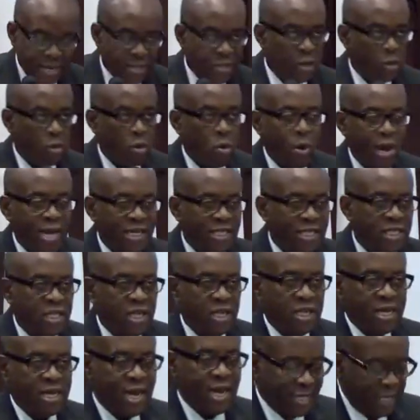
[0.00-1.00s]
the
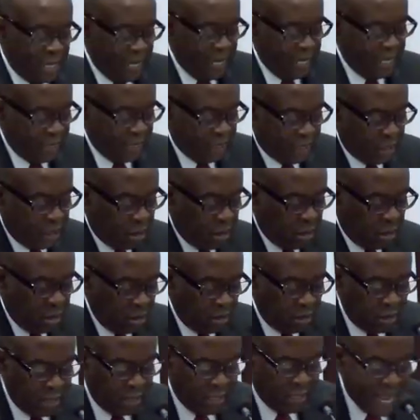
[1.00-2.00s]
question that is
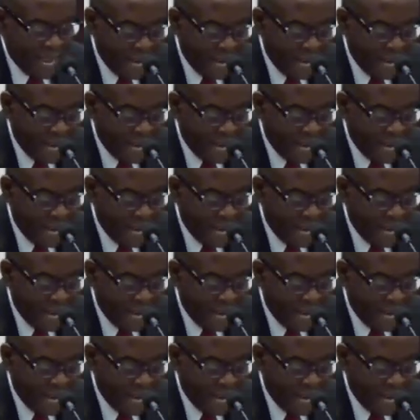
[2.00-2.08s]
not